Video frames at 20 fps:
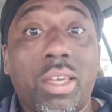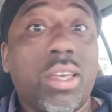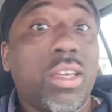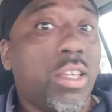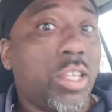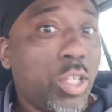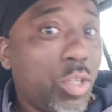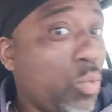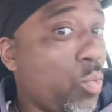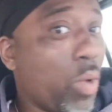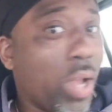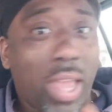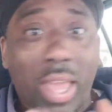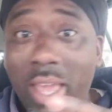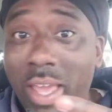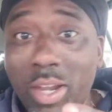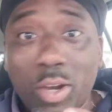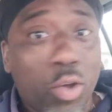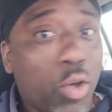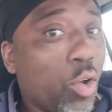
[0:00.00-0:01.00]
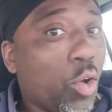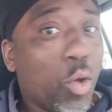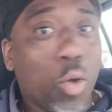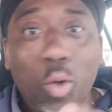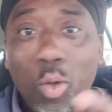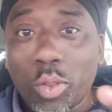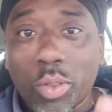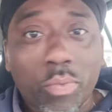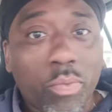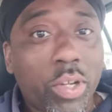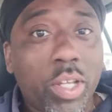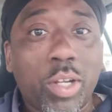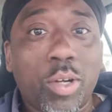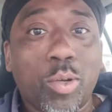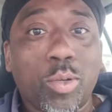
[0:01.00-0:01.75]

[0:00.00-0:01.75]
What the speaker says: You hit on all three of those